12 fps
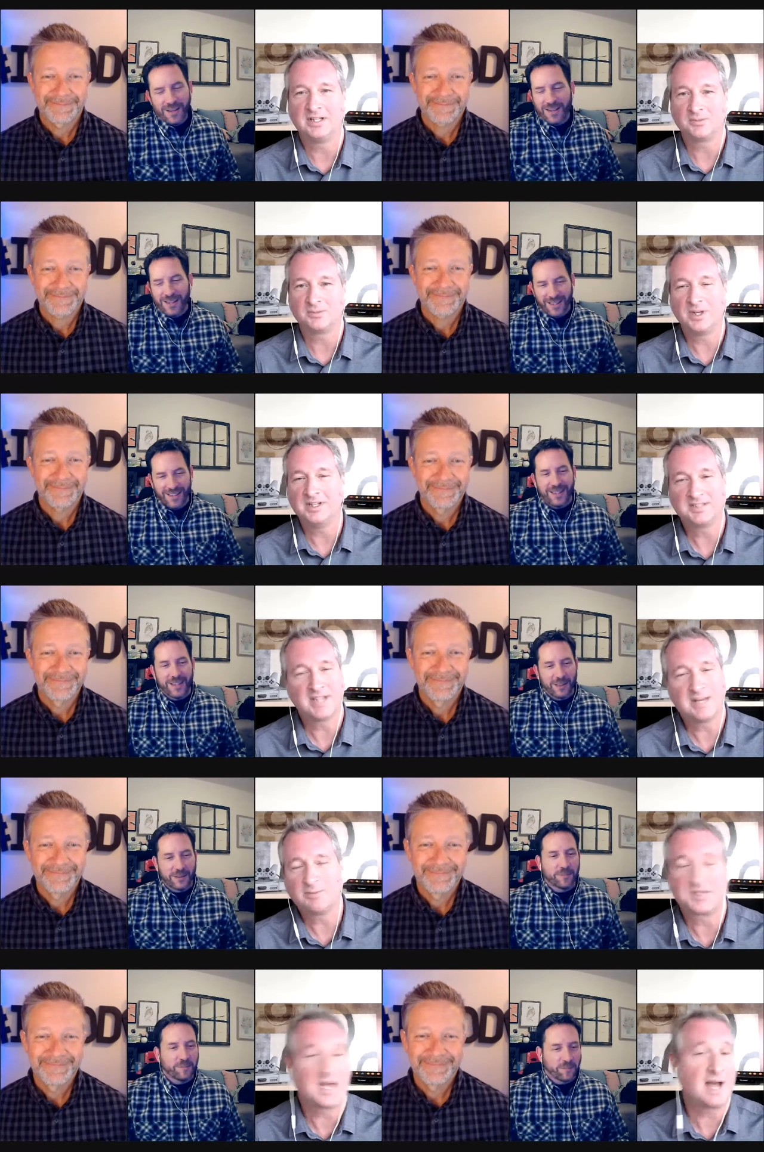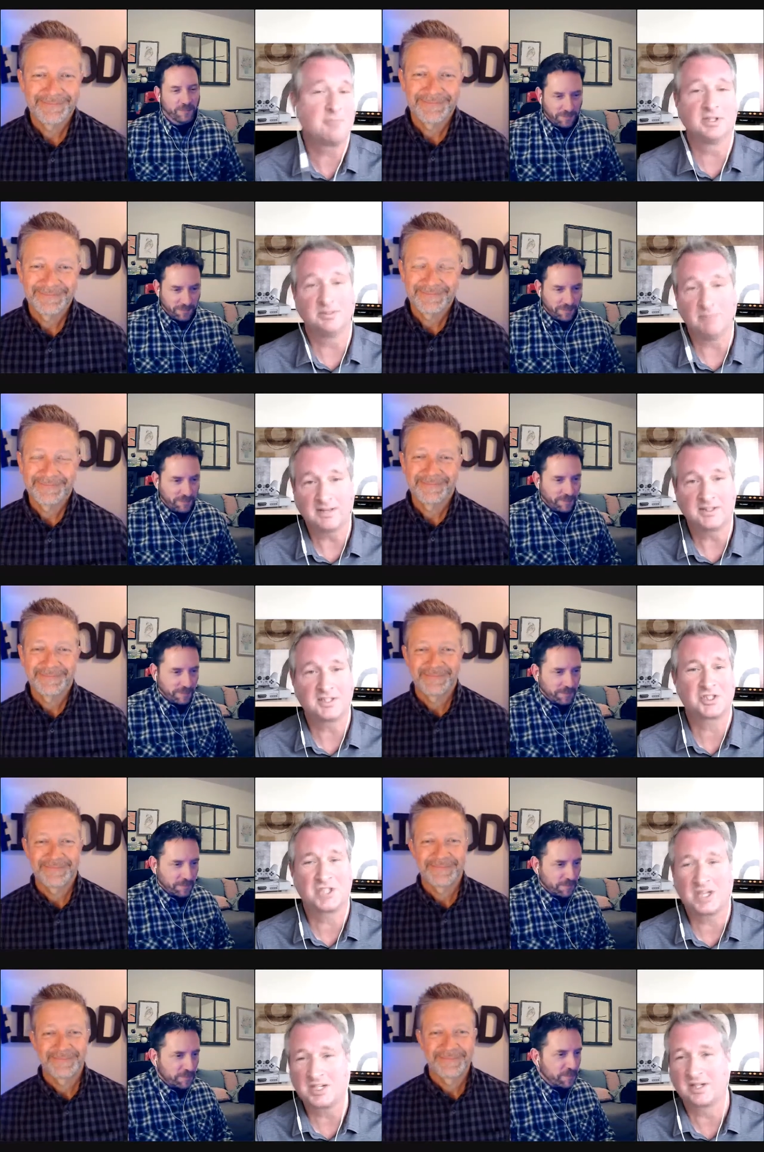Speaker 1: waiting tables. I'm going to make this
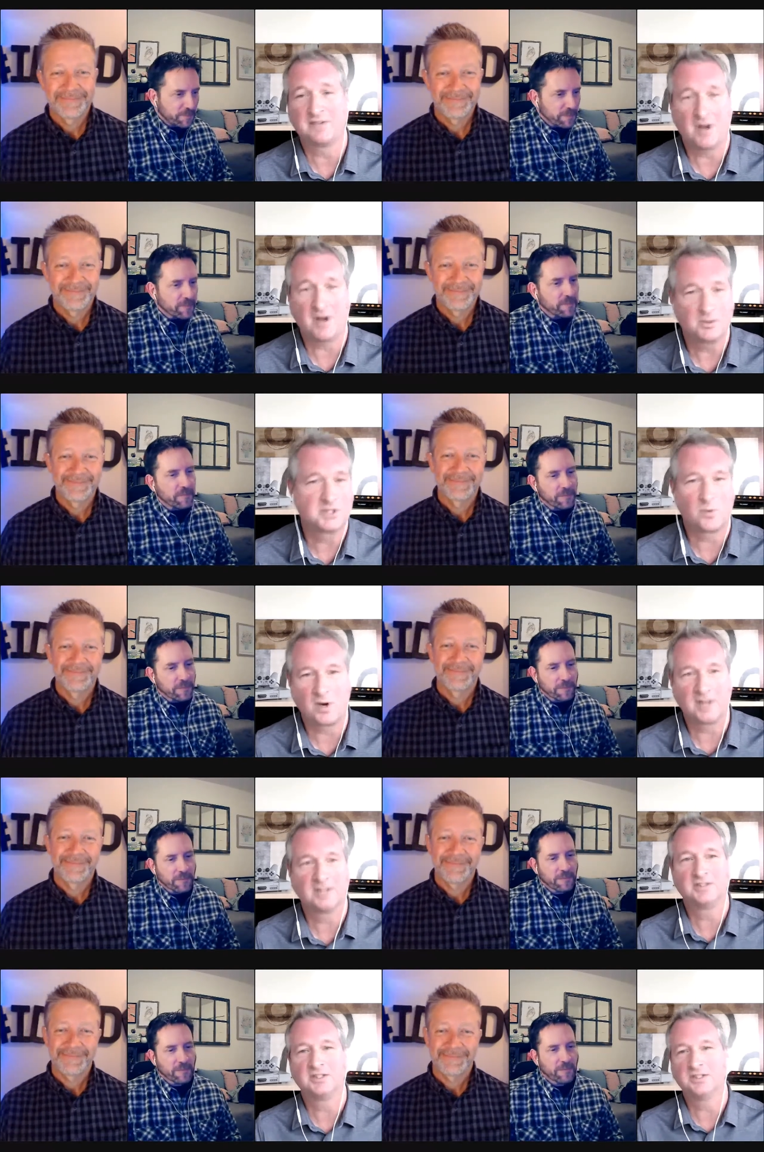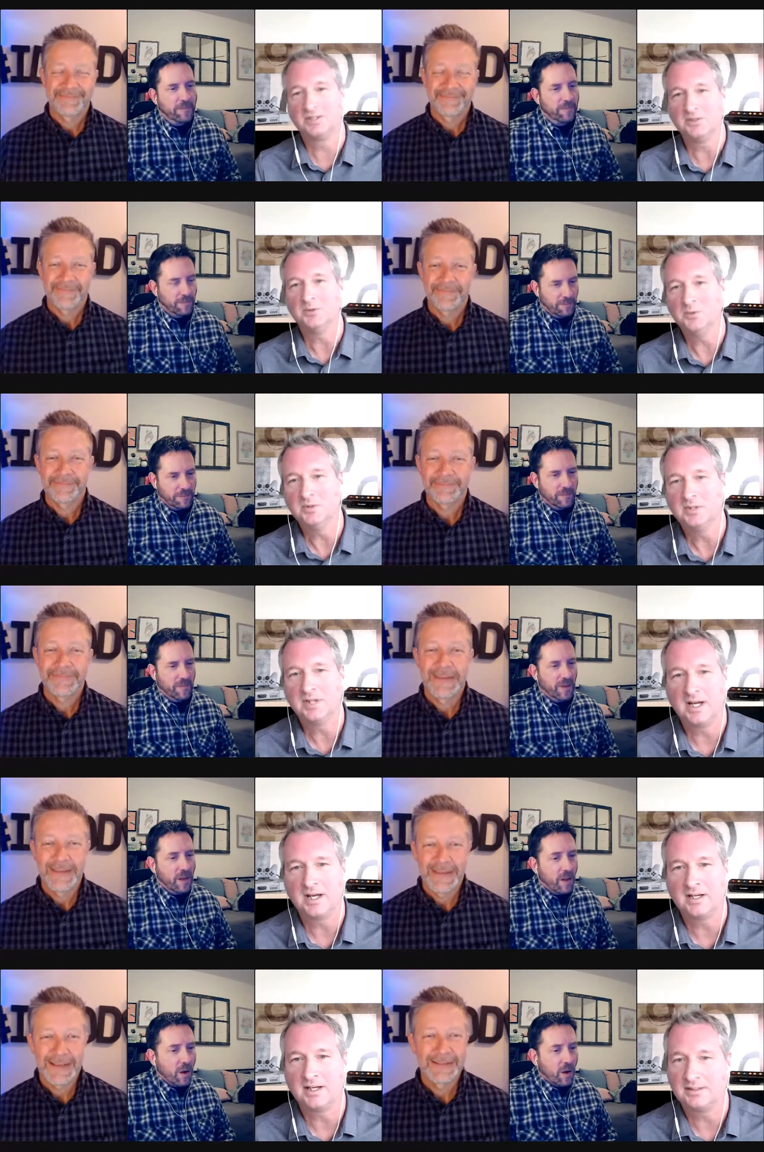change that I've always wanted to do,
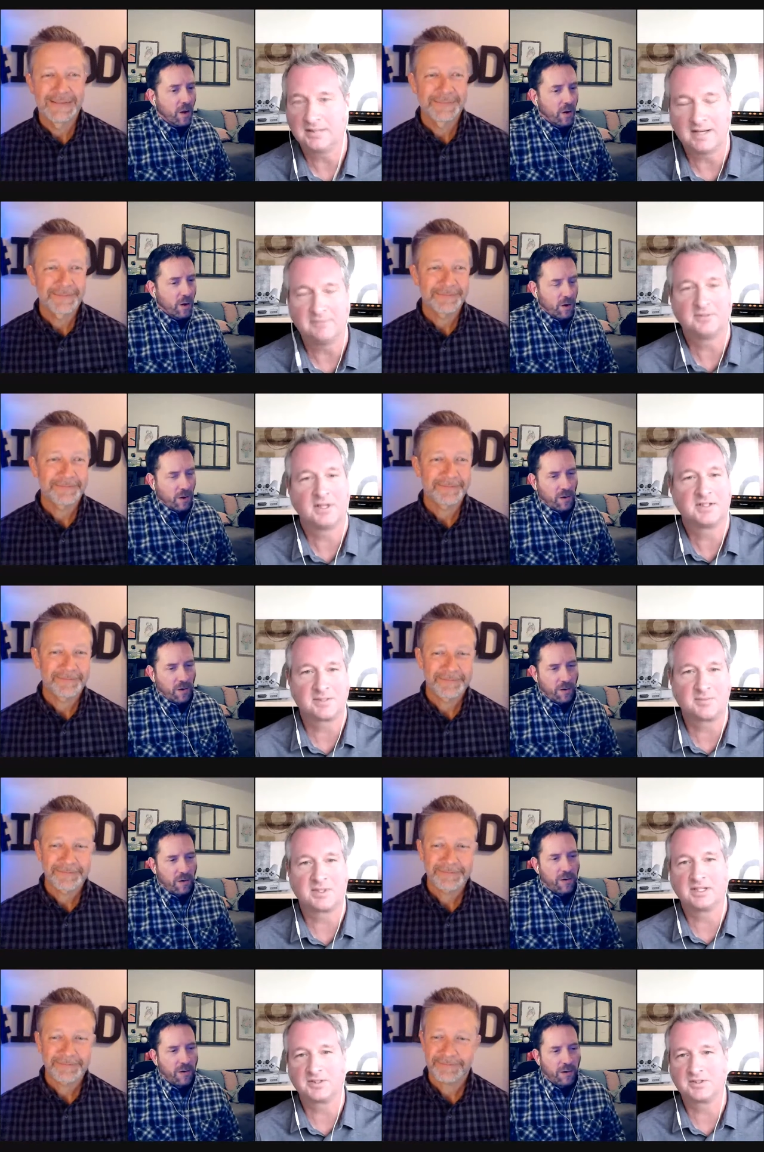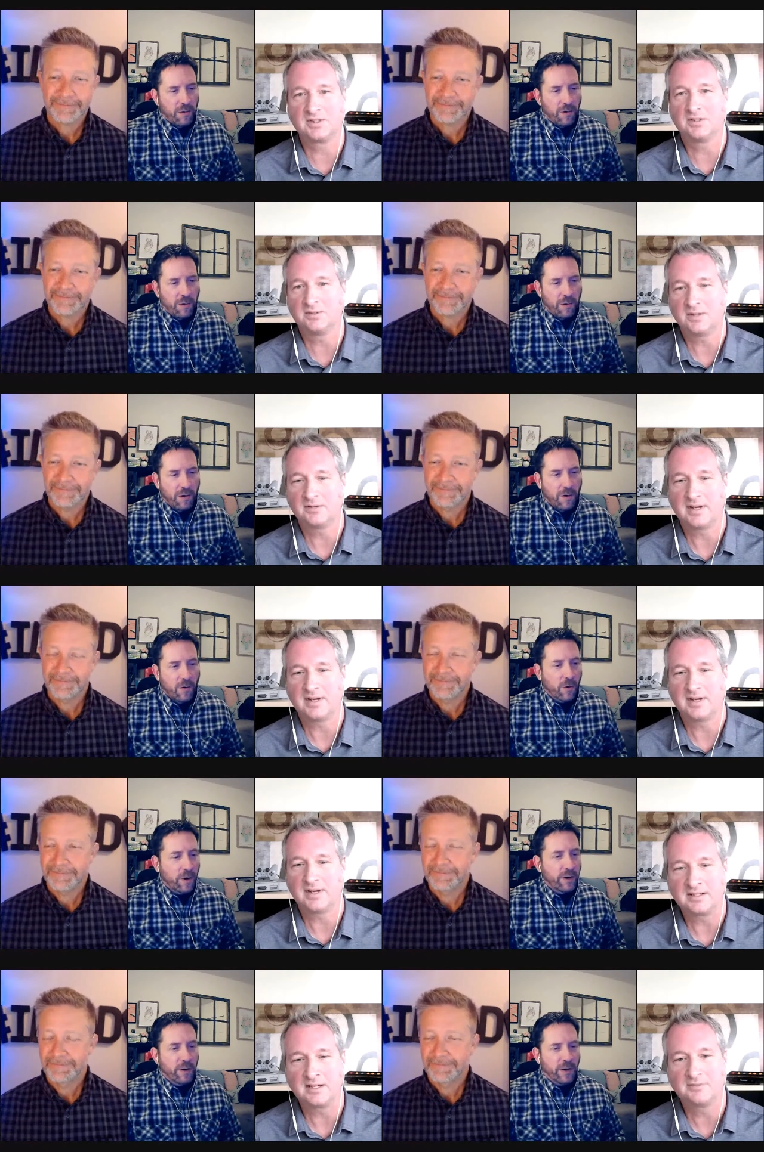and find something else to do.
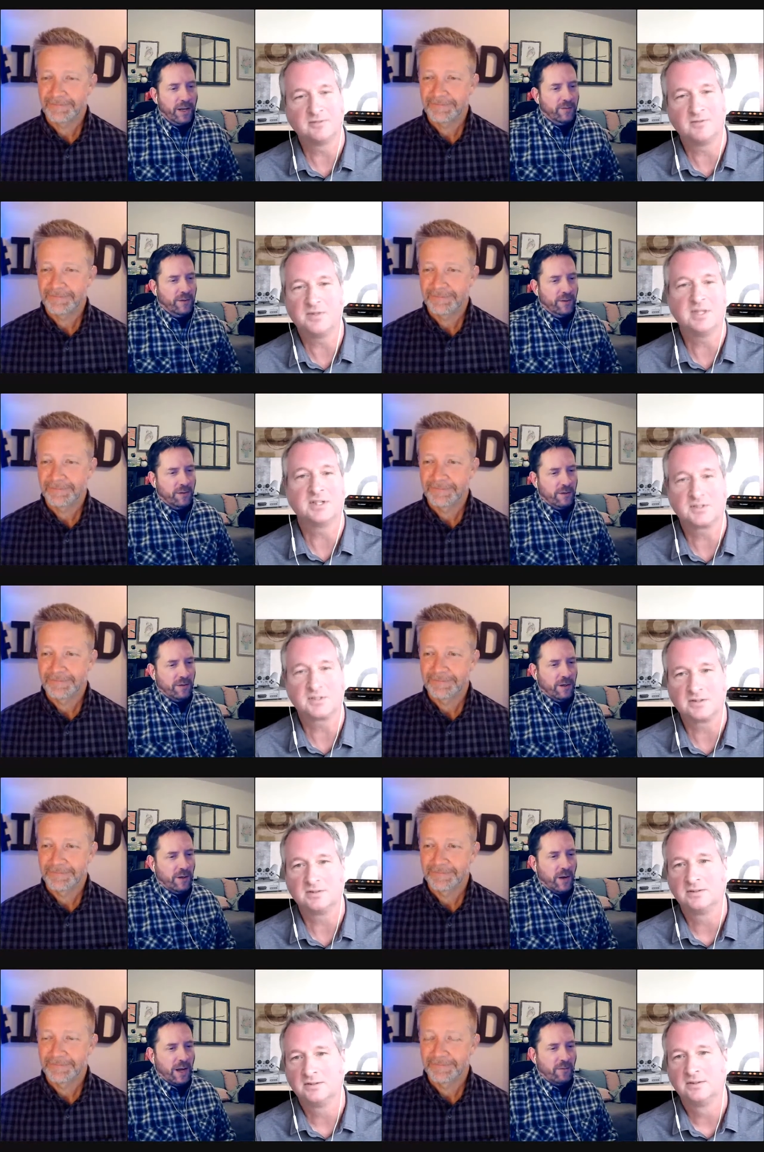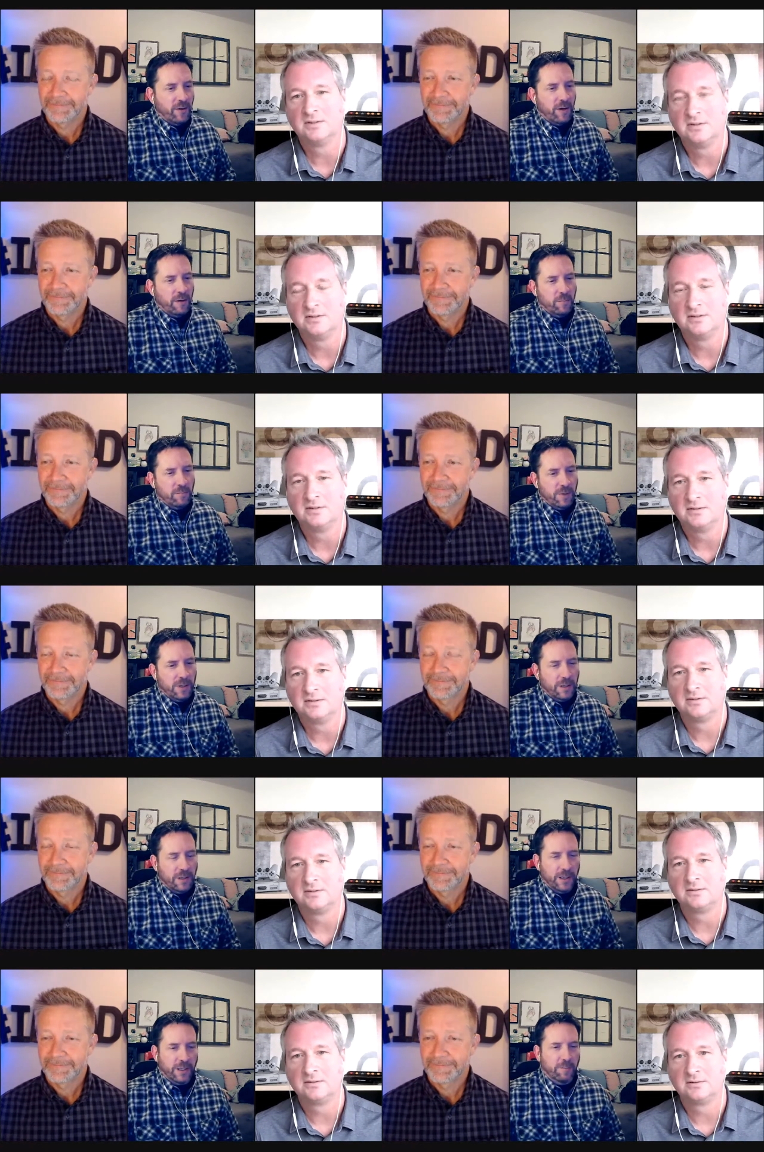
Speaker 2: Or I don't have to, you know, have a
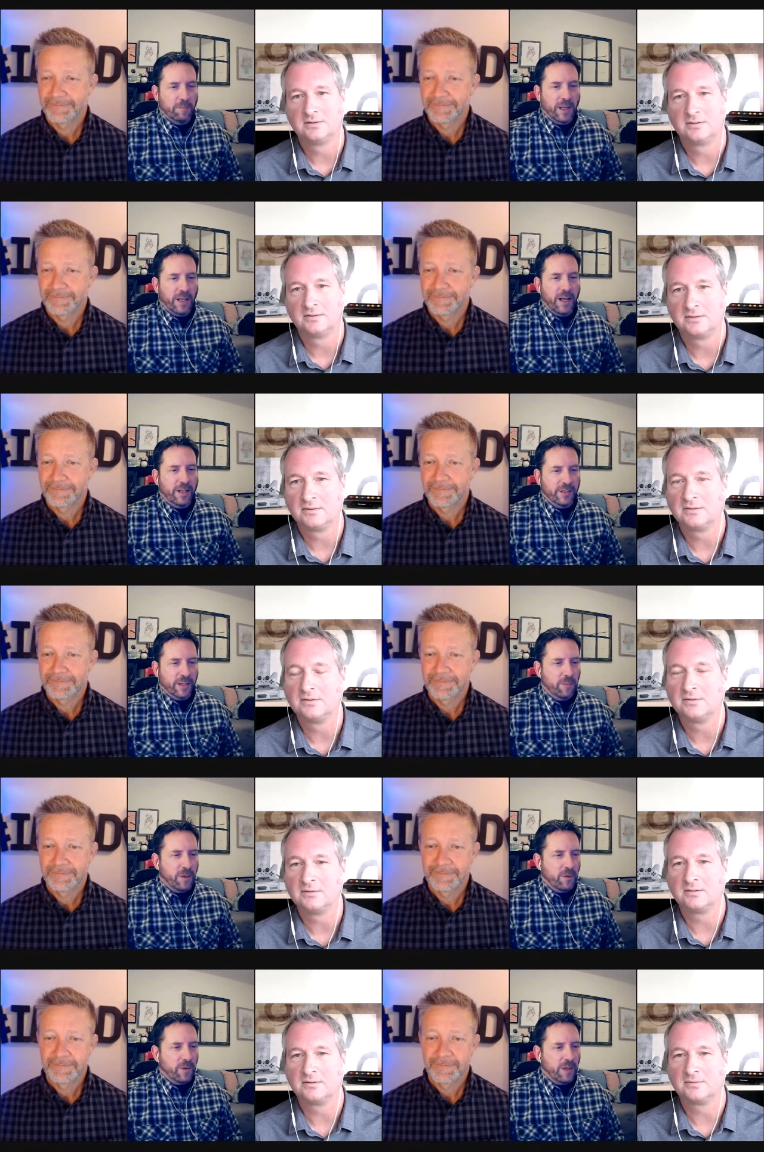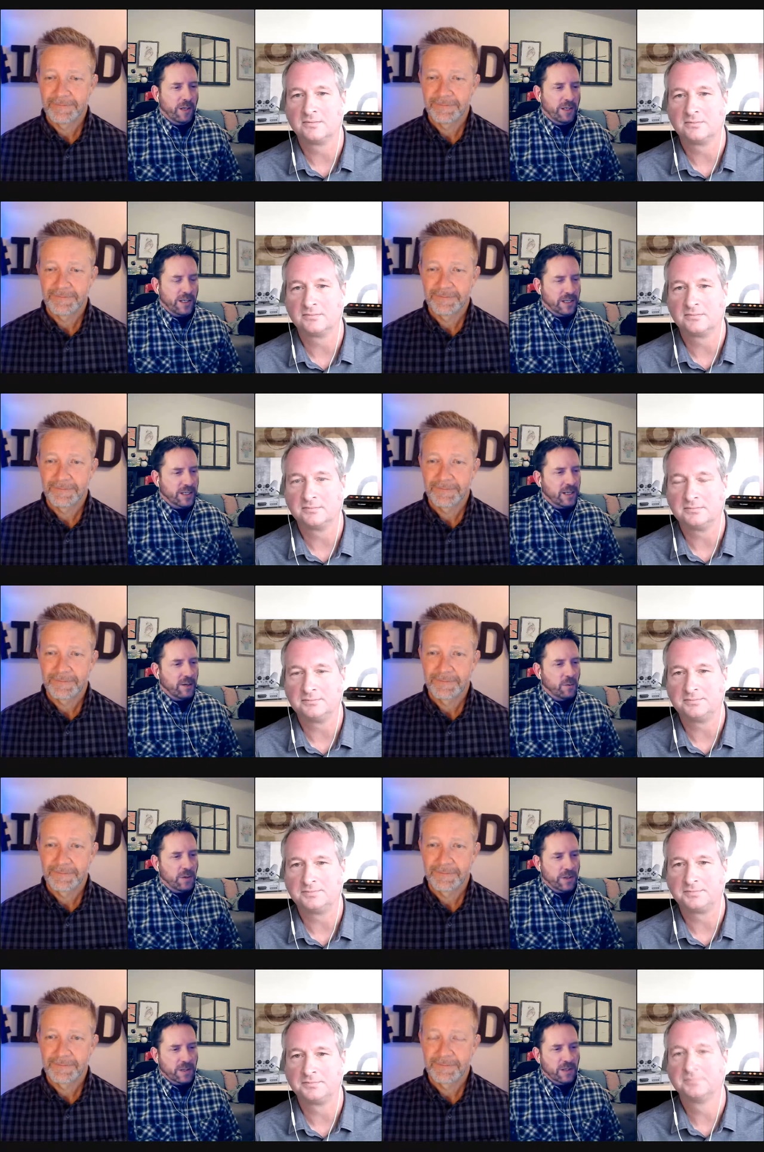like my last commute in
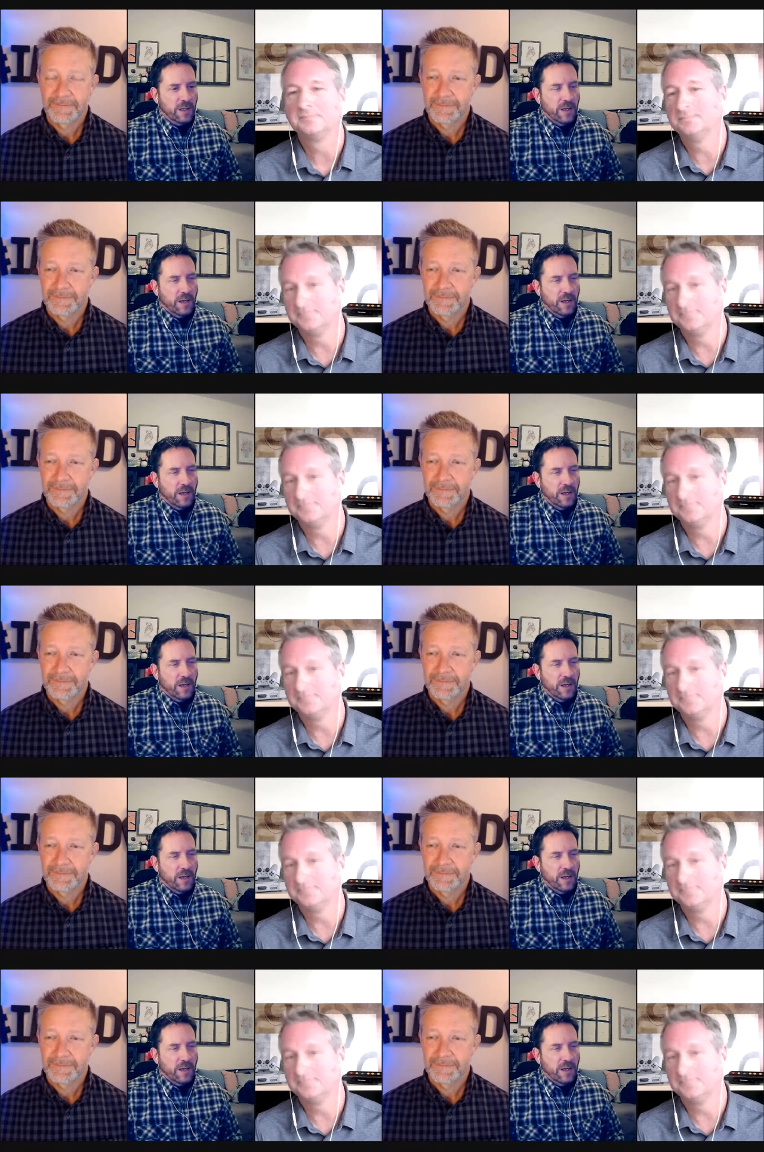DC was